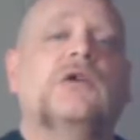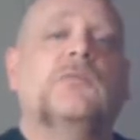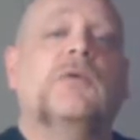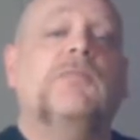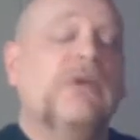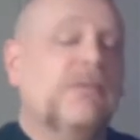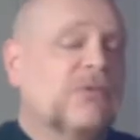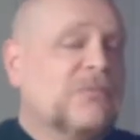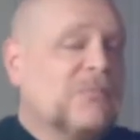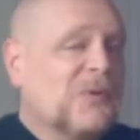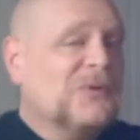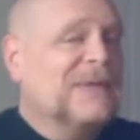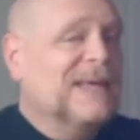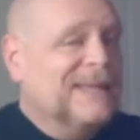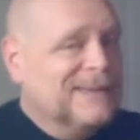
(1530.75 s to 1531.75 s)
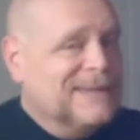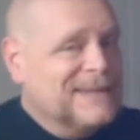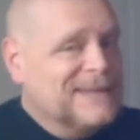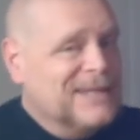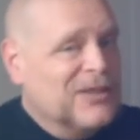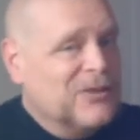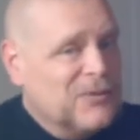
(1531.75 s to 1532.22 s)
But people are more likely to
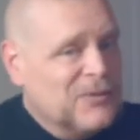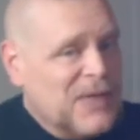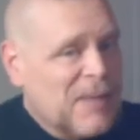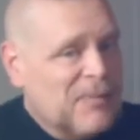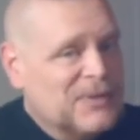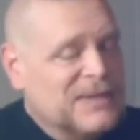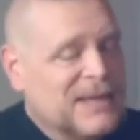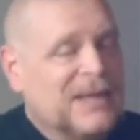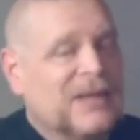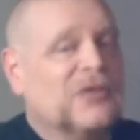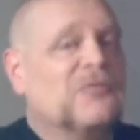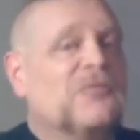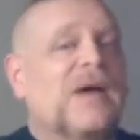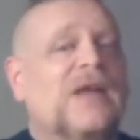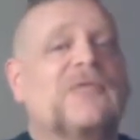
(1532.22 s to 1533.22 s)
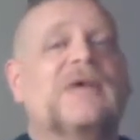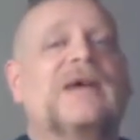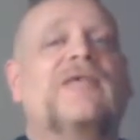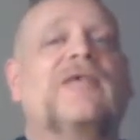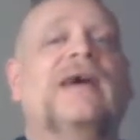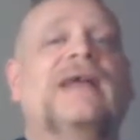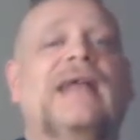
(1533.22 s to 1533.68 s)
see through that particular
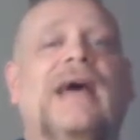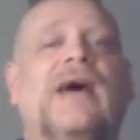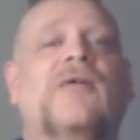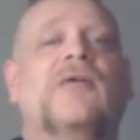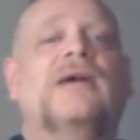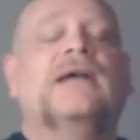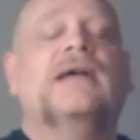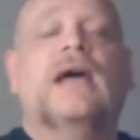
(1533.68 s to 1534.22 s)
rhetoric right now,